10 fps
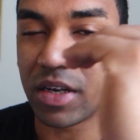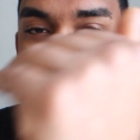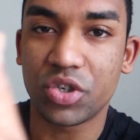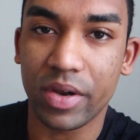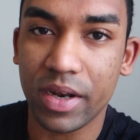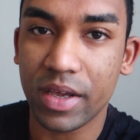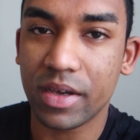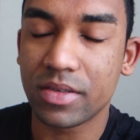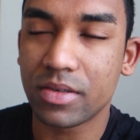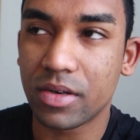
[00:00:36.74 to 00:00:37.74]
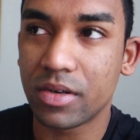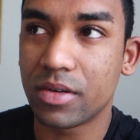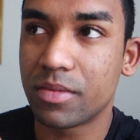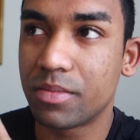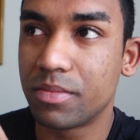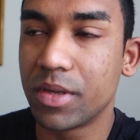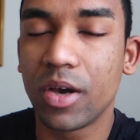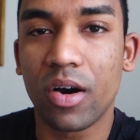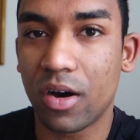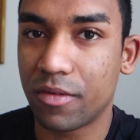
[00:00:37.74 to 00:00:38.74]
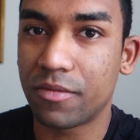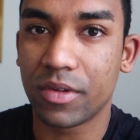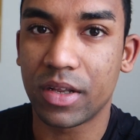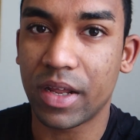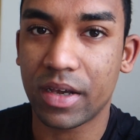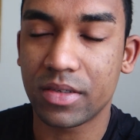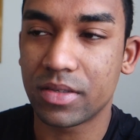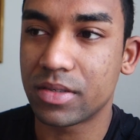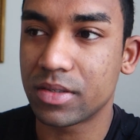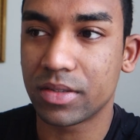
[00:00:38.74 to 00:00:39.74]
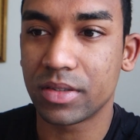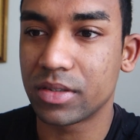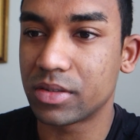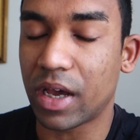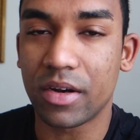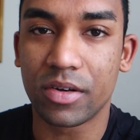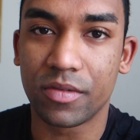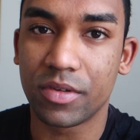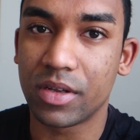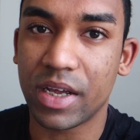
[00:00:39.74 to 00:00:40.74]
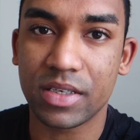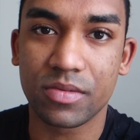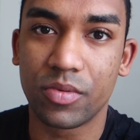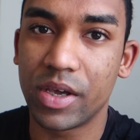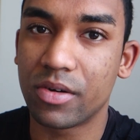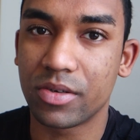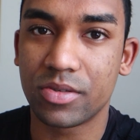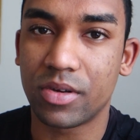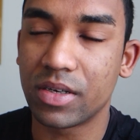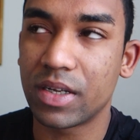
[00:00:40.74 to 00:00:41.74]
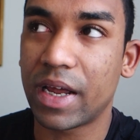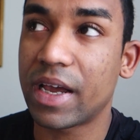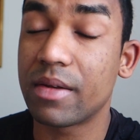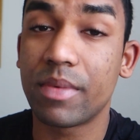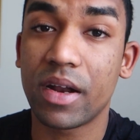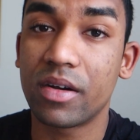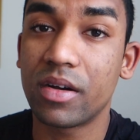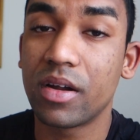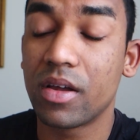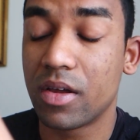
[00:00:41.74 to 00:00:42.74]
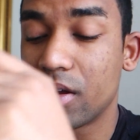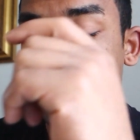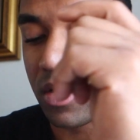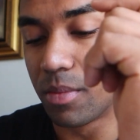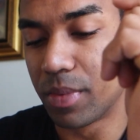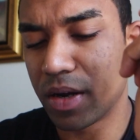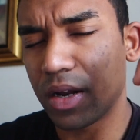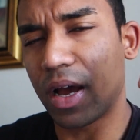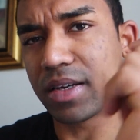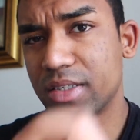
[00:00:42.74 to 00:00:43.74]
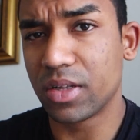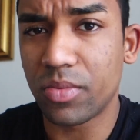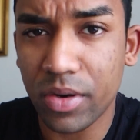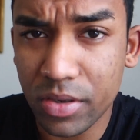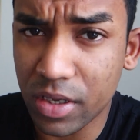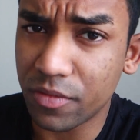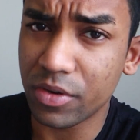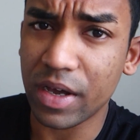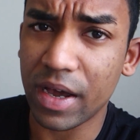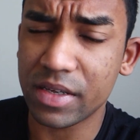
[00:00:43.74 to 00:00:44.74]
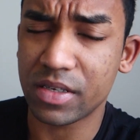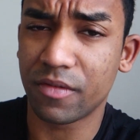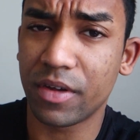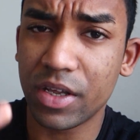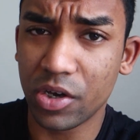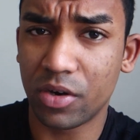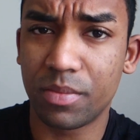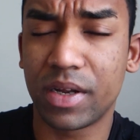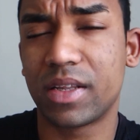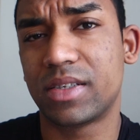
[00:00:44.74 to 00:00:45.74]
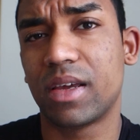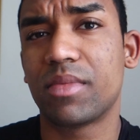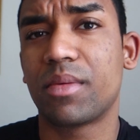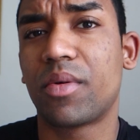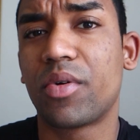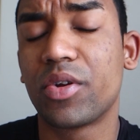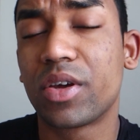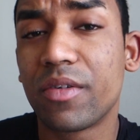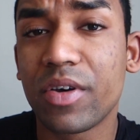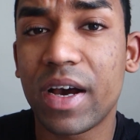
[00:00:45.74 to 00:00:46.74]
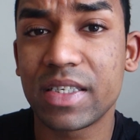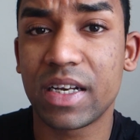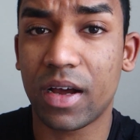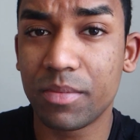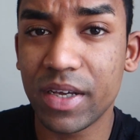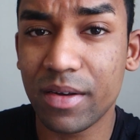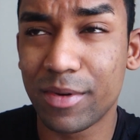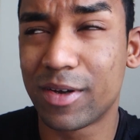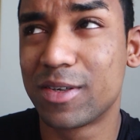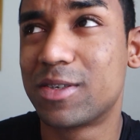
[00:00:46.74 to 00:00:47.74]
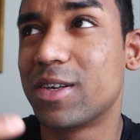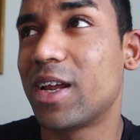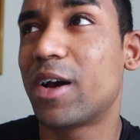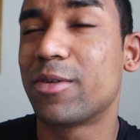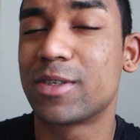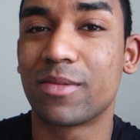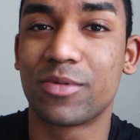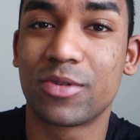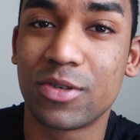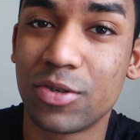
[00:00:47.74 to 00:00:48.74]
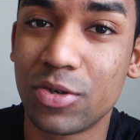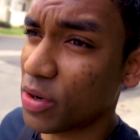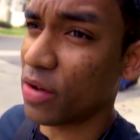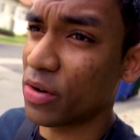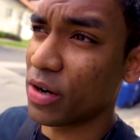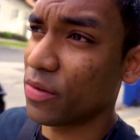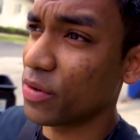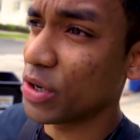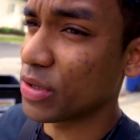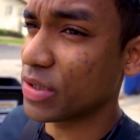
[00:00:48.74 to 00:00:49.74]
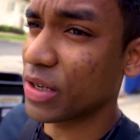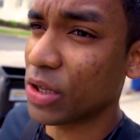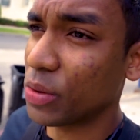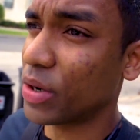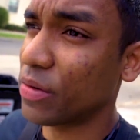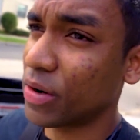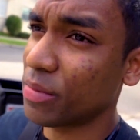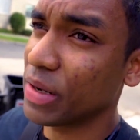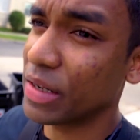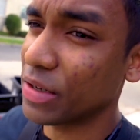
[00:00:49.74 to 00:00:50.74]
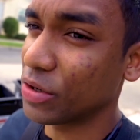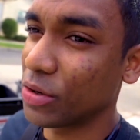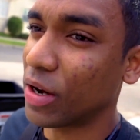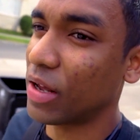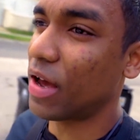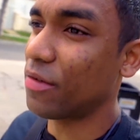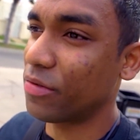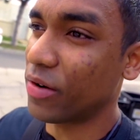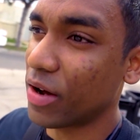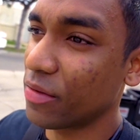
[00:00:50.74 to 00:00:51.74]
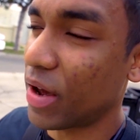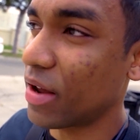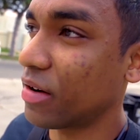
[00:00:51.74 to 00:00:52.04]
training is gonna be off for the next, I don't know, for the next week or so until I get better. But I still wanted to give you guys a video, but at the same time I wanted to give you guys an update because today I was supposed to a vlog, and unfortunately I'm so